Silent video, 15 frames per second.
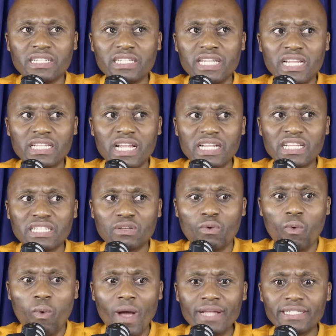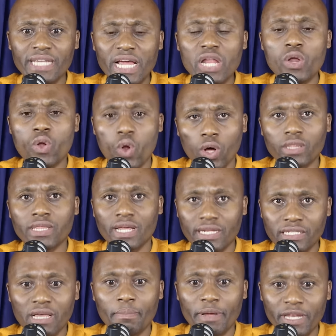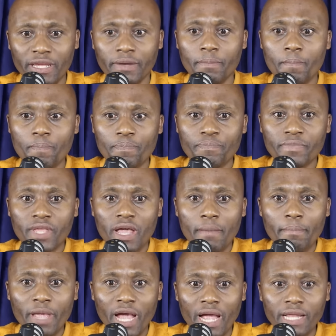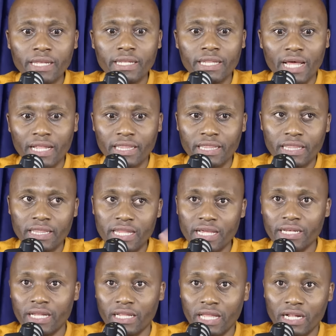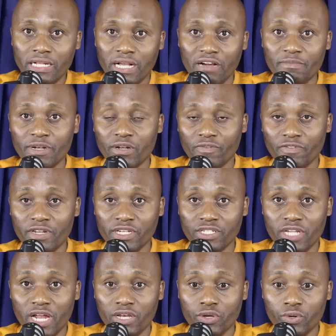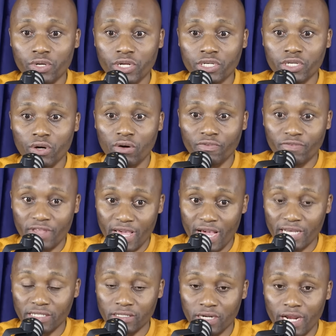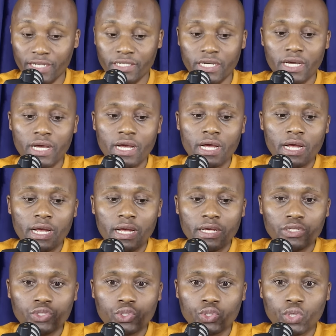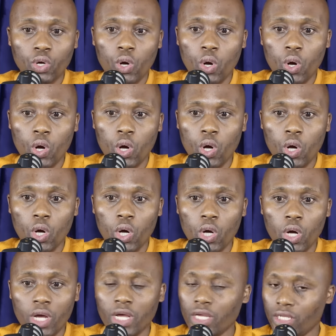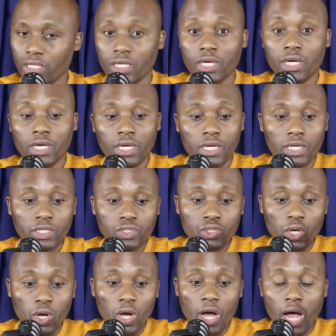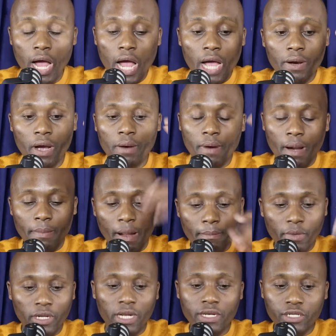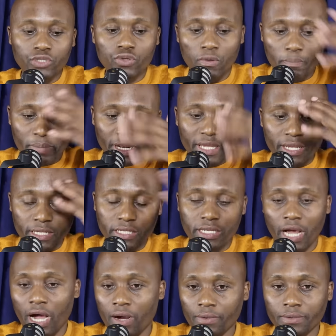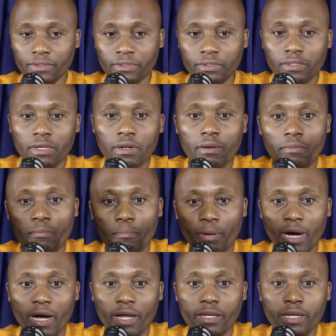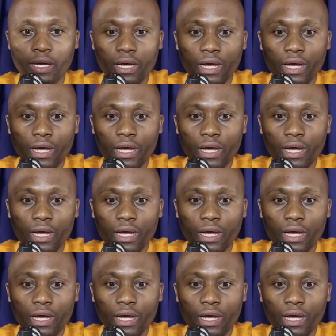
there's quite a lot that is happening behind that government of national unity of theirs, right? So I'm going to need to break it down. But